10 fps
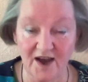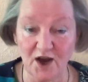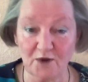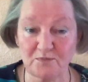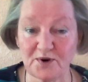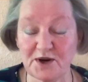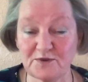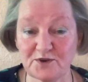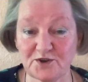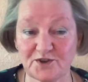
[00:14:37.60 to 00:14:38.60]

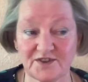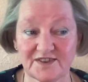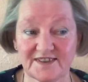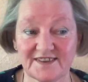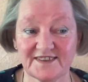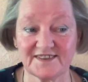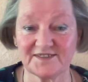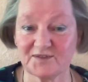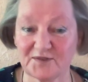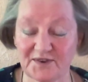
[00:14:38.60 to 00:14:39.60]
approached
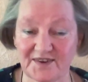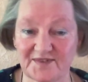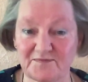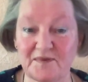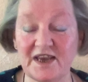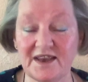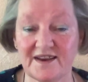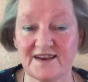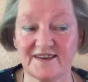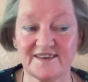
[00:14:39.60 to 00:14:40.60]
me,
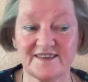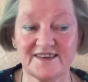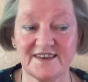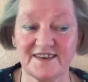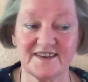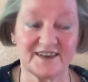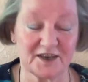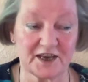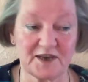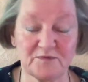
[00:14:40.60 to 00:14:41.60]
and
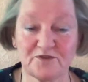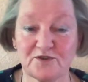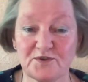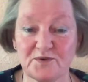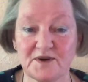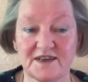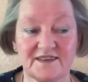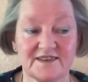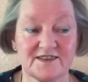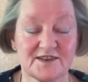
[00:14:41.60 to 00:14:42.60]
he came through
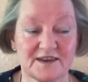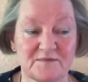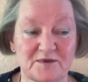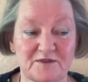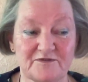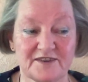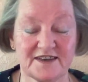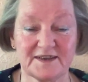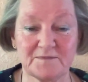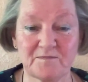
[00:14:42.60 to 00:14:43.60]
in some of
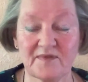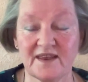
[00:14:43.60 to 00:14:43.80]
the